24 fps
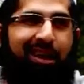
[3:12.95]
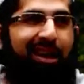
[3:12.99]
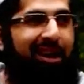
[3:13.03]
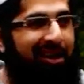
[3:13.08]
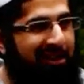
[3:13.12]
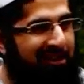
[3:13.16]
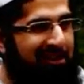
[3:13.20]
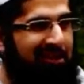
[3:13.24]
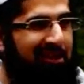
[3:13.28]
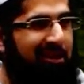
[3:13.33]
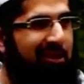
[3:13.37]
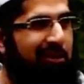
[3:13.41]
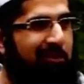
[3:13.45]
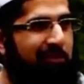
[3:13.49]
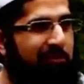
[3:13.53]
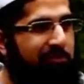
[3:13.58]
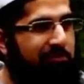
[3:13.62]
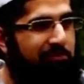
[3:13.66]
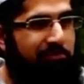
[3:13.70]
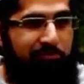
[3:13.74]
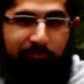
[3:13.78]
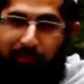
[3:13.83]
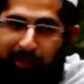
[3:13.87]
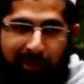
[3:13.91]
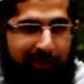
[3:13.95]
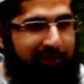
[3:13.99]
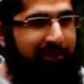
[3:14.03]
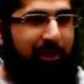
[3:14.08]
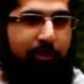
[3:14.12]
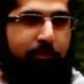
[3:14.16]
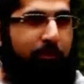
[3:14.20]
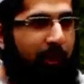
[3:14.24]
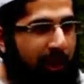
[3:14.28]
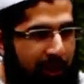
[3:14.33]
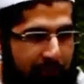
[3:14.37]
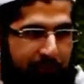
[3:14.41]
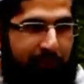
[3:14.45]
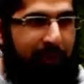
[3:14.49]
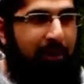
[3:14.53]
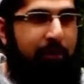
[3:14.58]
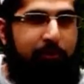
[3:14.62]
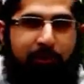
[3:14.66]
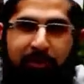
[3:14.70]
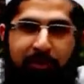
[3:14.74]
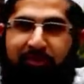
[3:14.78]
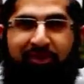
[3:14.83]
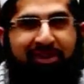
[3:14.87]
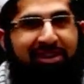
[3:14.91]
Like, murder might
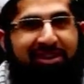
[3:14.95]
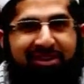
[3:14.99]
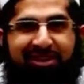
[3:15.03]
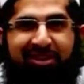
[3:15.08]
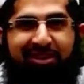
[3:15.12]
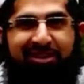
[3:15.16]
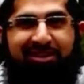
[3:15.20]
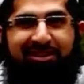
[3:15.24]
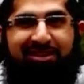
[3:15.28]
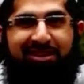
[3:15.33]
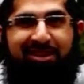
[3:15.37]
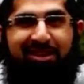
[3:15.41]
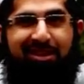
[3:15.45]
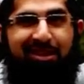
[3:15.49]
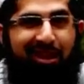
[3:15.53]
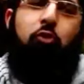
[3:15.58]
make me feel good.